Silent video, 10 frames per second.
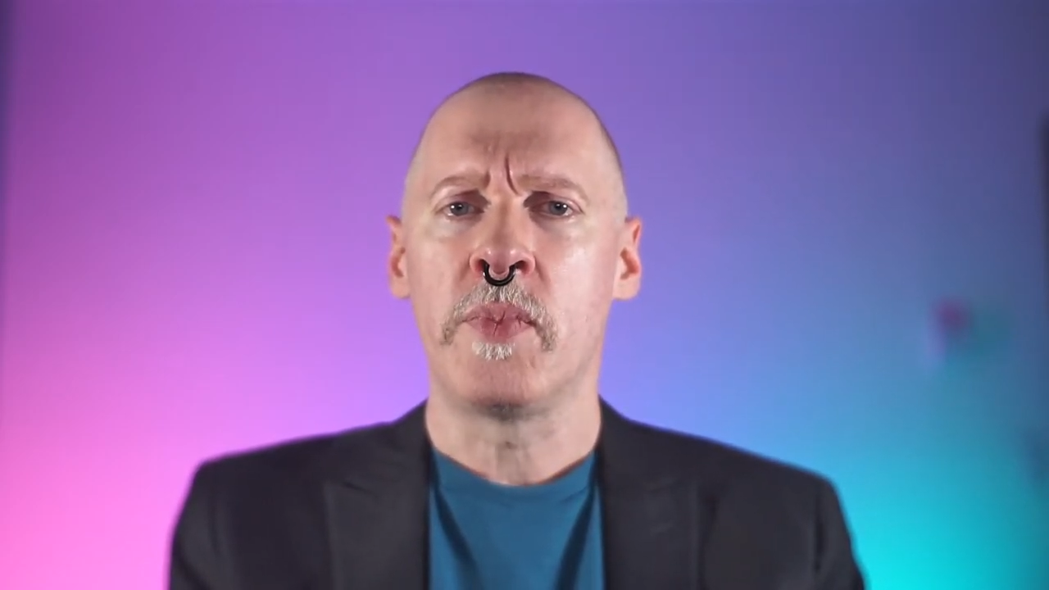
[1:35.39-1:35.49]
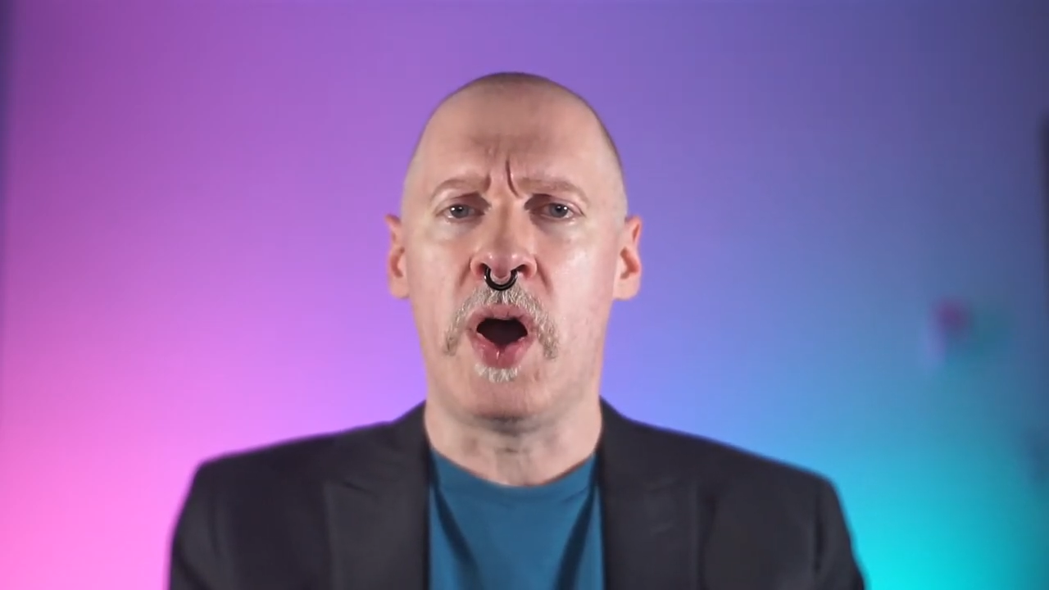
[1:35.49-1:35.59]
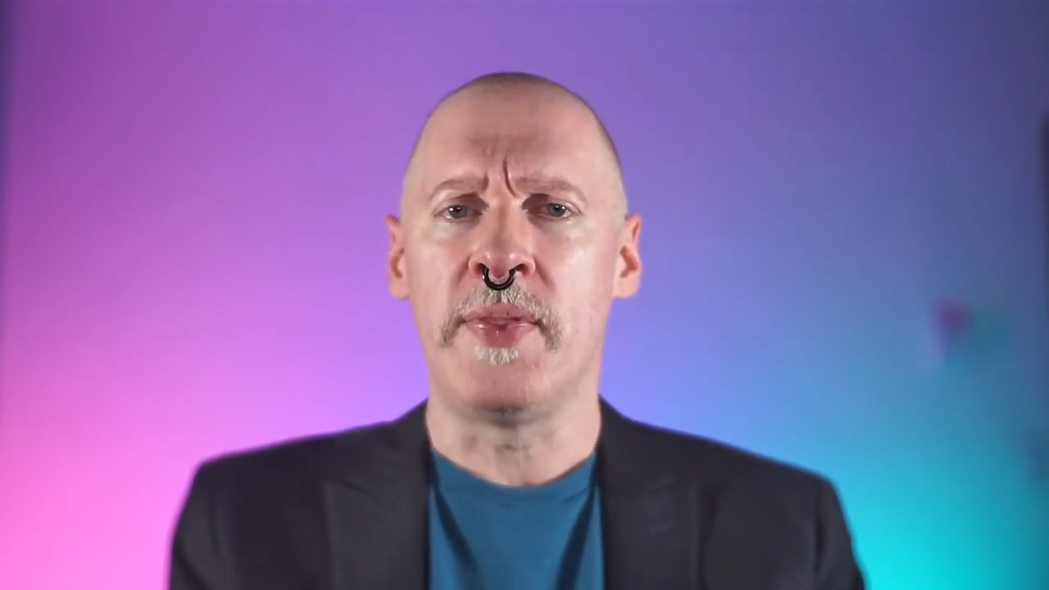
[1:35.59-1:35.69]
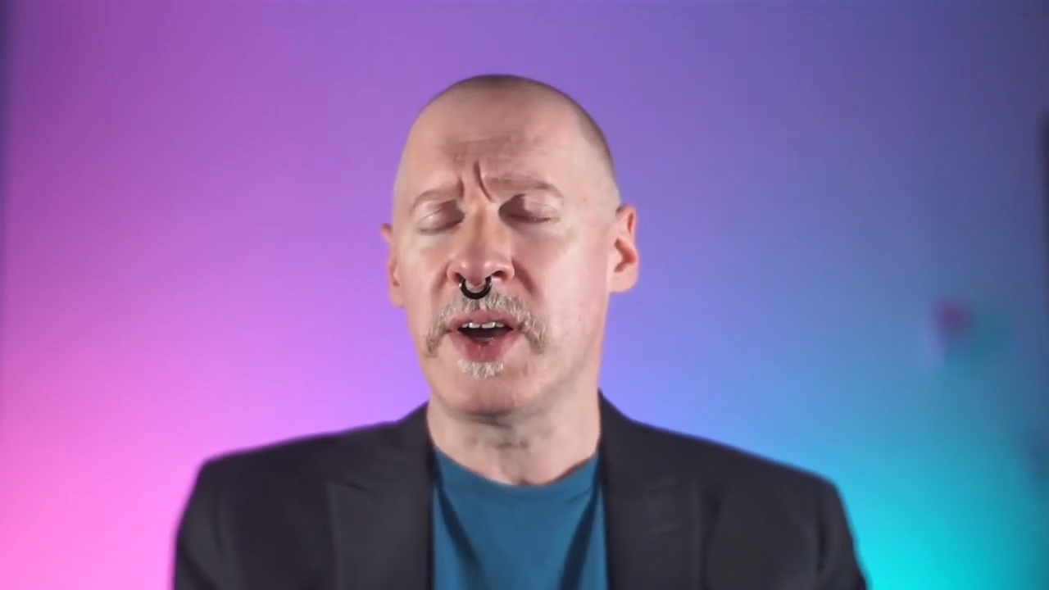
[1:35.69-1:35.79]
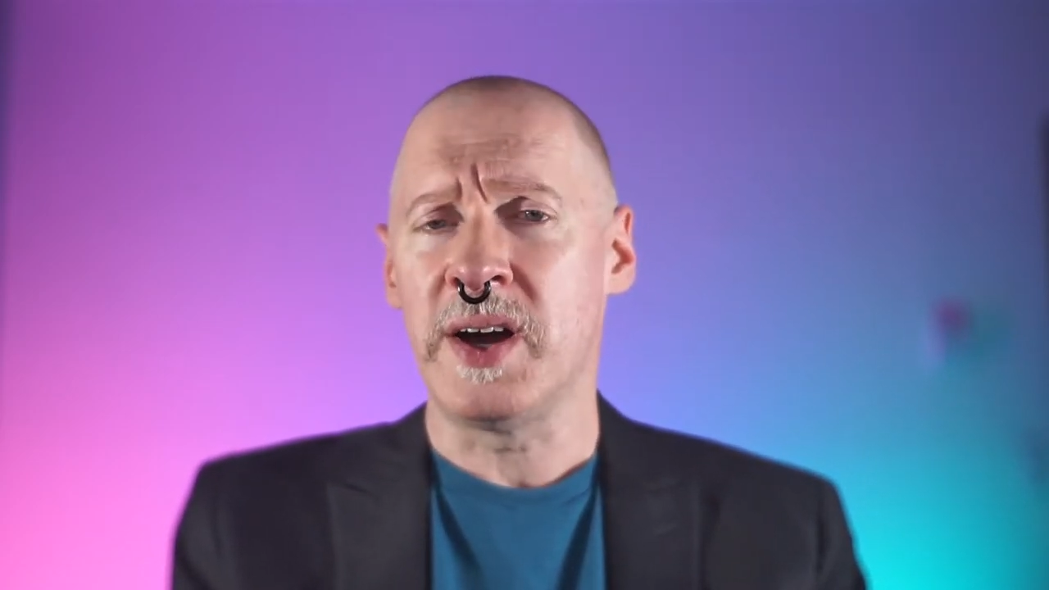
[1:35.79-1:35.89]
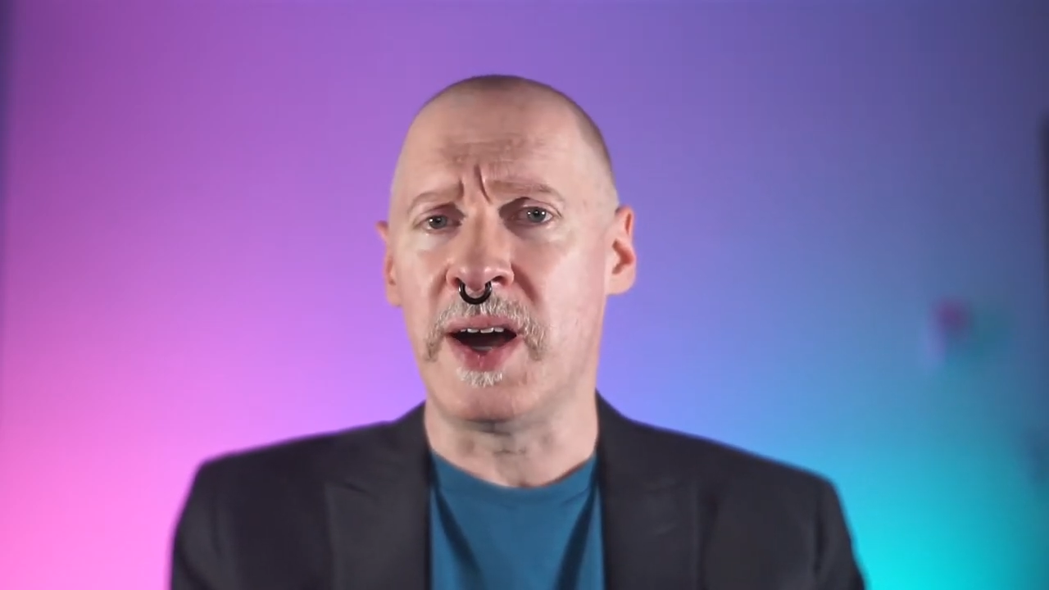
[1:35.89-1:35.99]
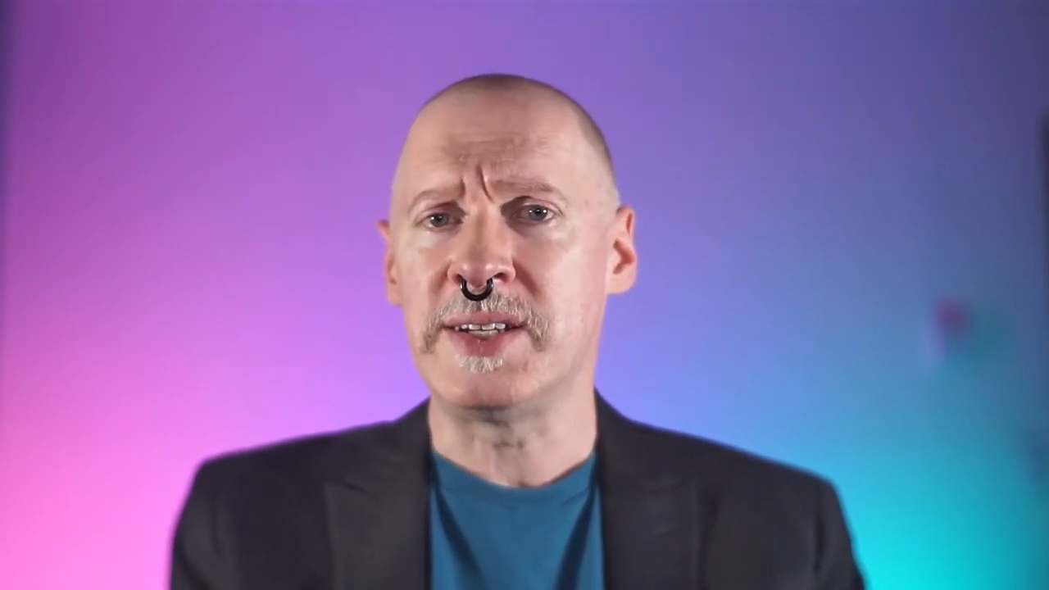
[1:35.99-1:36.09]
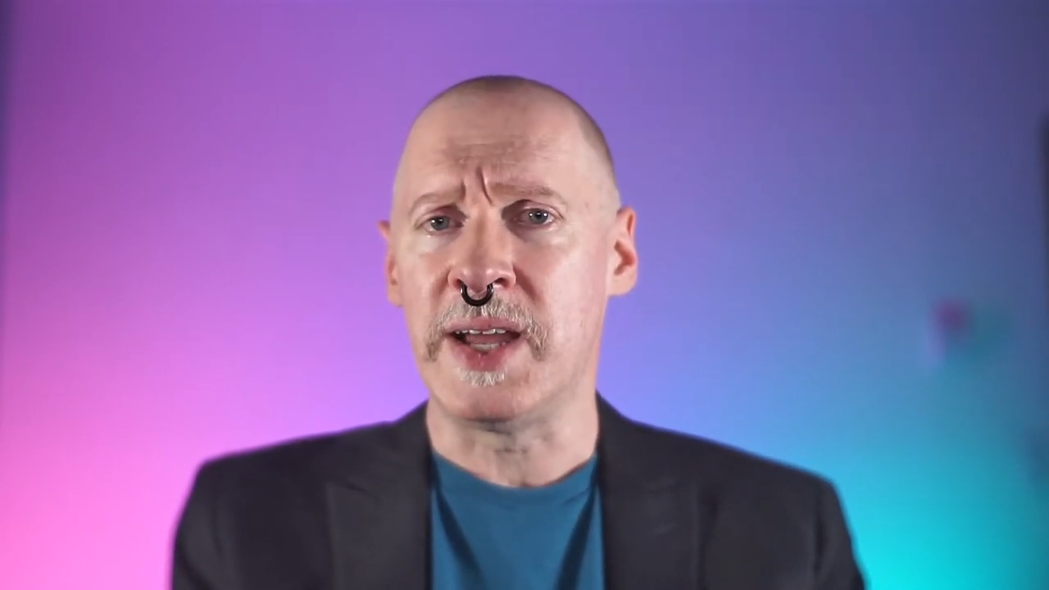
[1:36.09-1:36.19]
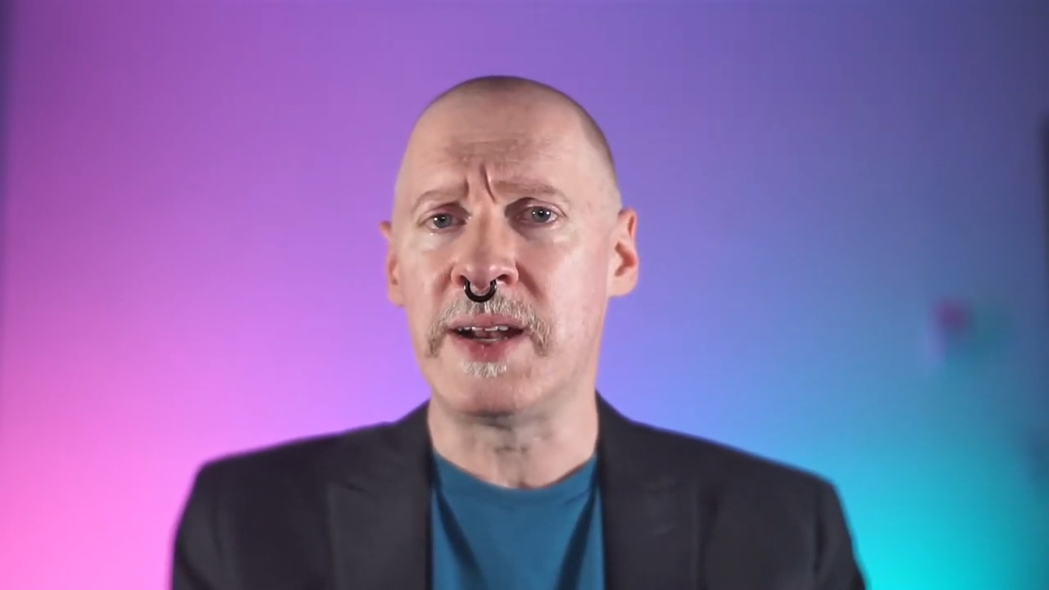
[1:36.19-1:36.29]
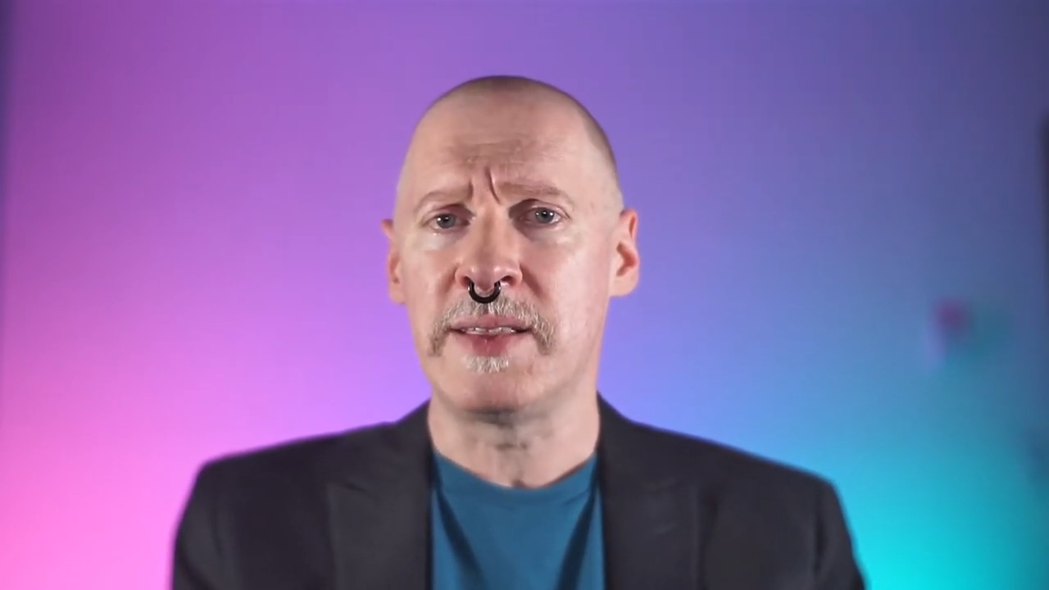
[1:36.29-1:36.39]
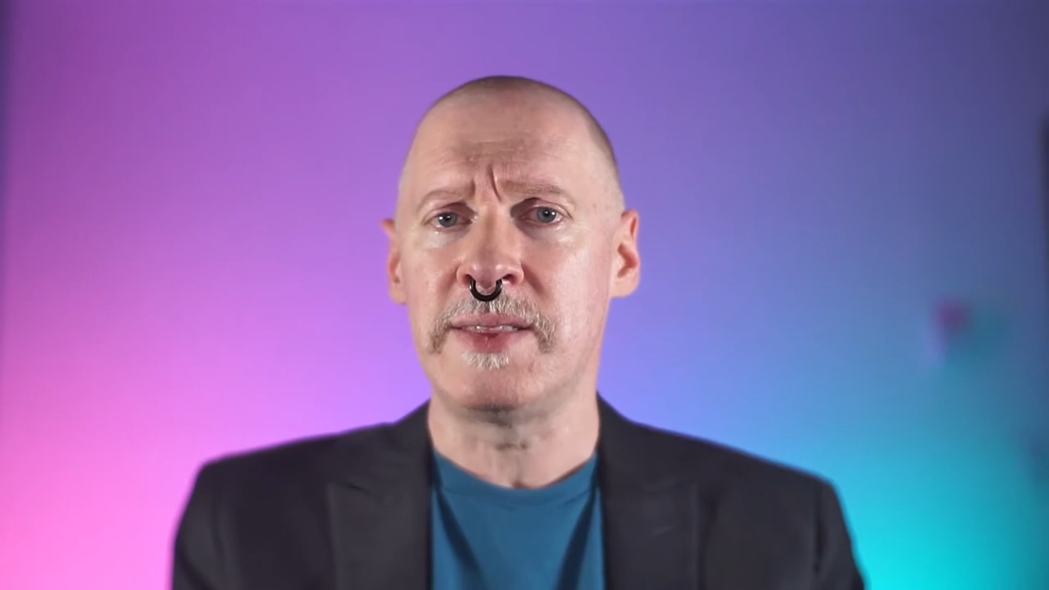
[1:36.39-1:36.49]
on the content